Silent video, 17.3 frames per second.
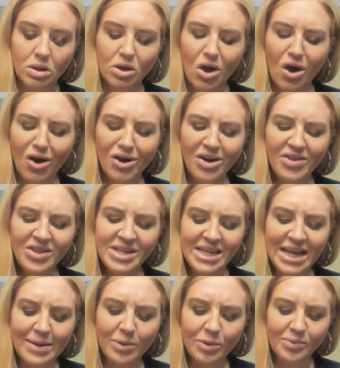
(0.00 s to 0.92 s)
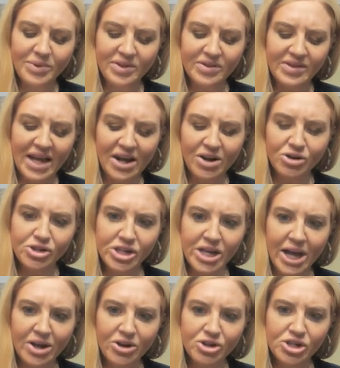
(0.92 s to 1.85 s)
Card on the table, please. Energy,
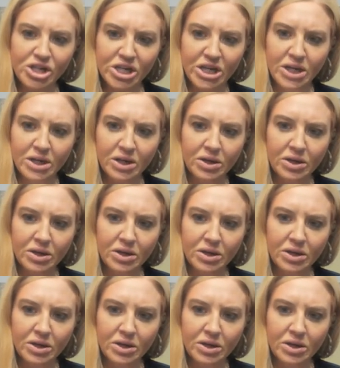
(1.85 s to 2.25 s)
energy.